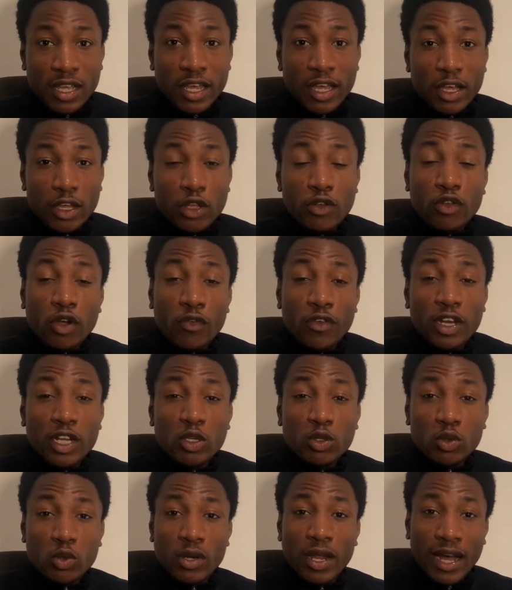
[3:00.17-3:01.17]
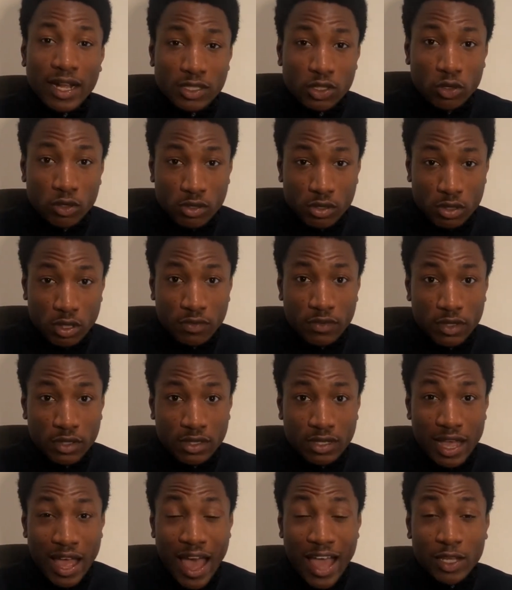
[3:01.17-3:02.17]
if you're really good at your service
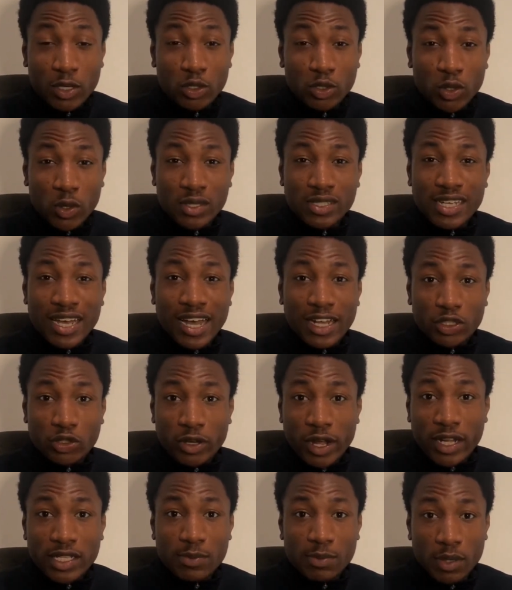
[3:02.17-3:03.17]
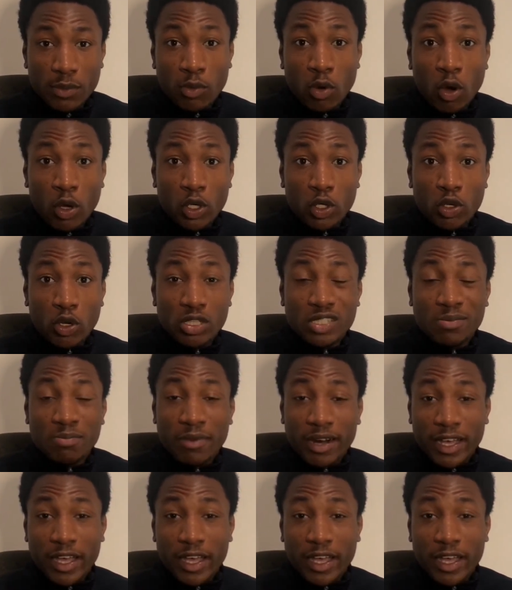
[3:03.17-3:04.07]
and you don't attract people or you don't market